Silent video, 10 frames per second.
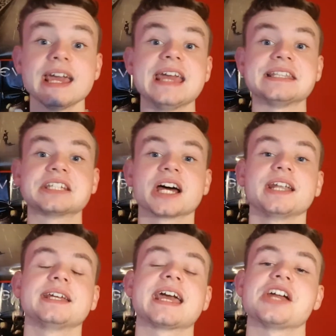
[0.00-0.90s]
It's going
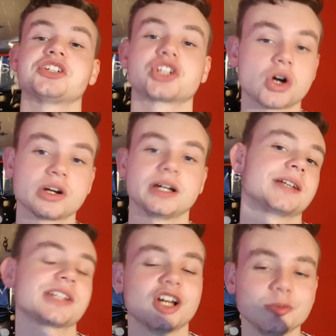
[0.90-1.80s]
to get chocker.
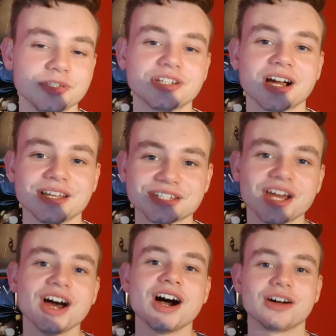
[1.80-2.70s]
So I hope you guys
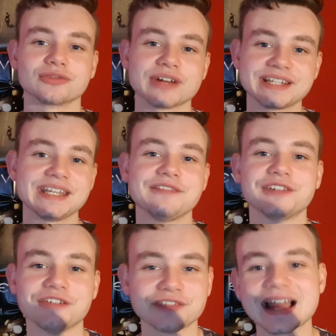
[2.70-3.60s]
are ready
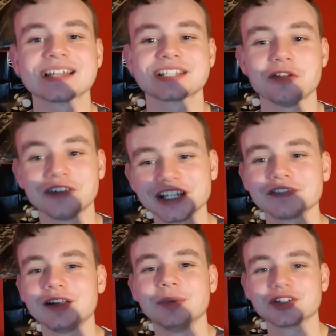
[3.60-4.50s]
for that. So thank you
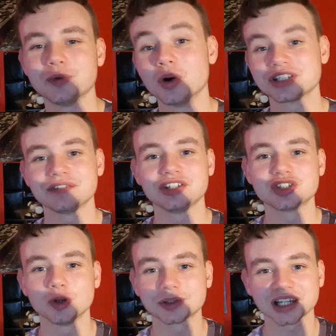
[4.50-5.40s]
very much for watching. If you
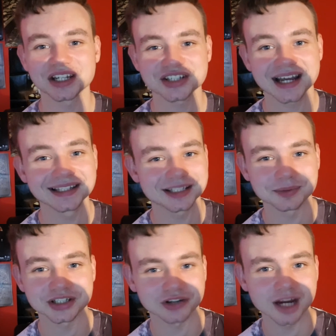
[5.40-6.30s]
enjoyed, please like, Jan,
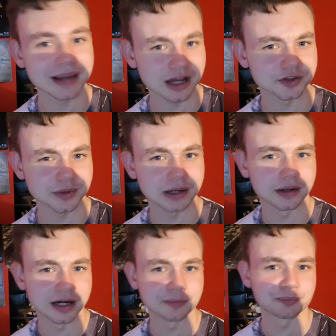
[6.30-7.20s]
subscribe. It helps you out
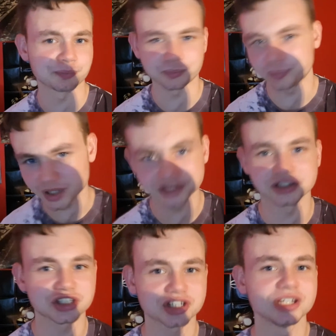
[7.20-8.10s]
a
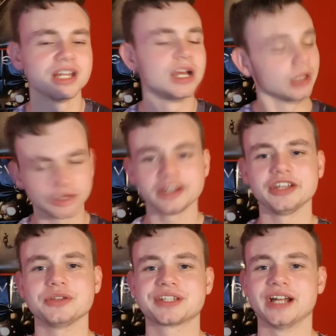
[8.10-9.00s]
bunch. A lot of
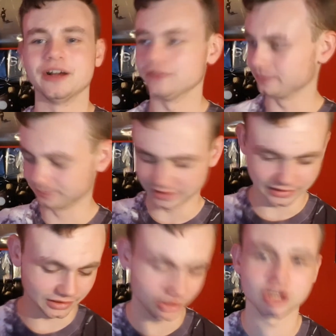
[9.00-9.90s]
new stuff.
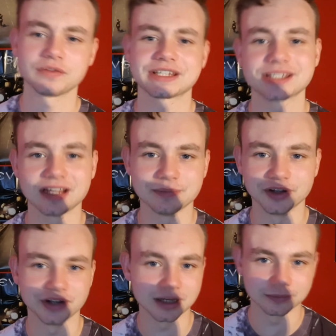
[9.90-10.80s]
A lot of
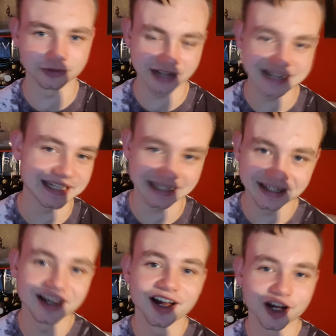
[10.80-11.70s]
excitement. I'm ready.
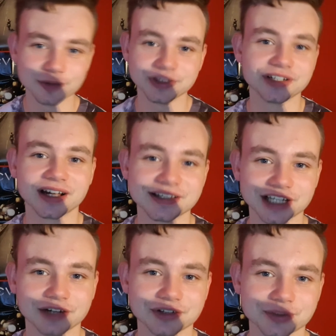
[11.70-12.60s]
Hope you guys
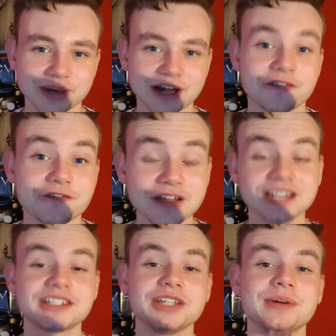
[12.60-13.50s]
are as well.
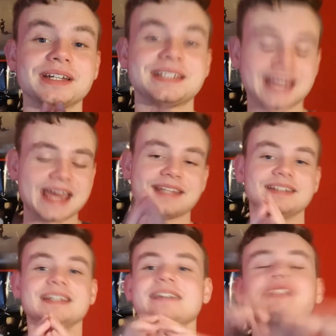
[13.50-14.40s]
Thank you again.
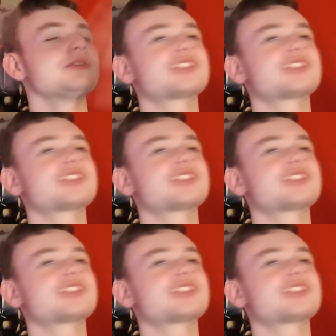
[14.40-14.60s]
This was